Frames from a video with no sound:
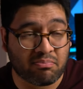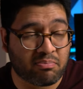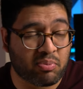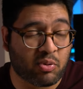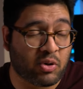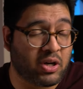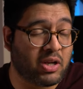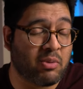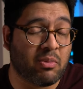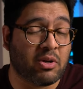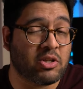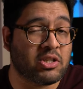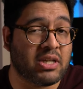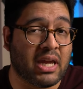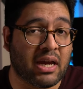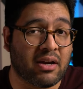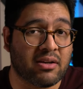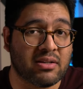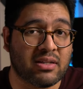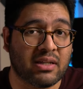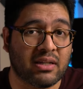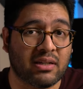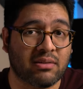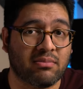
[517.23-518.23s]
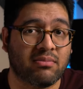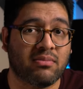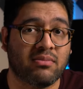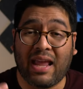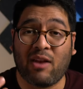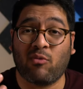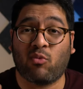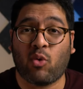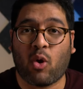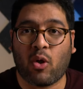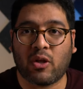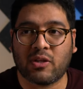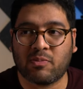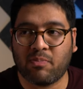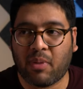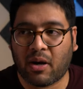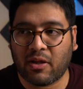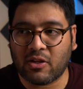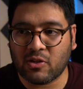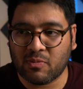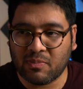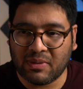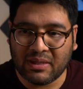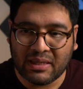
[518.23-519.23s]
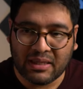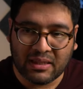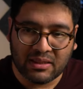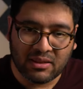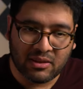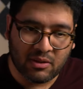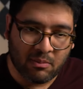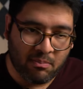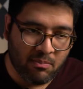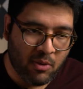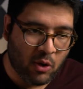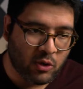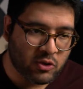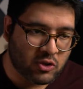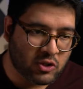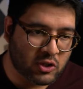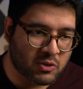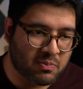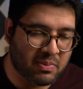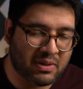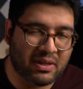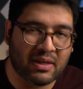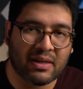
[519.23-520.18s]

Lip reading: Pretty much guaranteed. And Rolex bothers me the most just